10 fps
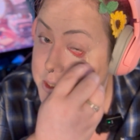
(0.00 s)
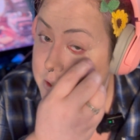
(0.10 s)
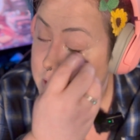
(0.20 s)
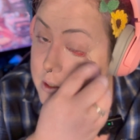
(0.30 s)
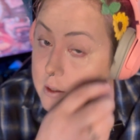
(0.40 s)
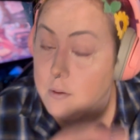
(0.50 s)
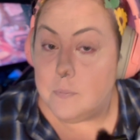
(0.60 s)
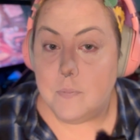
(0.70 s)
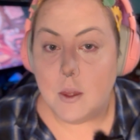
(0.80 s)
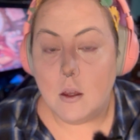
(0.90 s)
and the
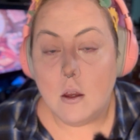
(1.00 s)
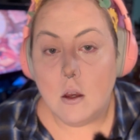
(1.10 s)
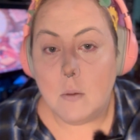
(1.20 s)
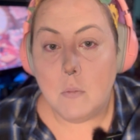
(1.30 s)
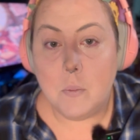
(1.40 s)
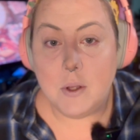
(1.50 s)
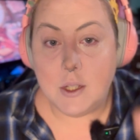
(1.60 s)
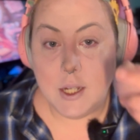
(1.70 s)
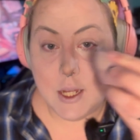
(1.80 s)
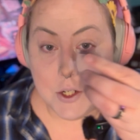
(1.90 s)

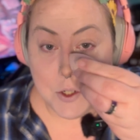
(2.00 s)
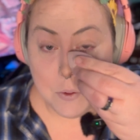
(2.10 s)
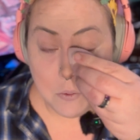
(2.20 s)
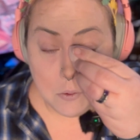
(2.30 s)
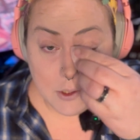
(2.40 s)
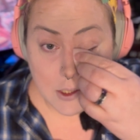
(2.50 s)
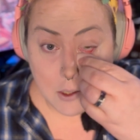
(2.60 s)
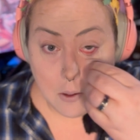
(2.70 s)
mobility issues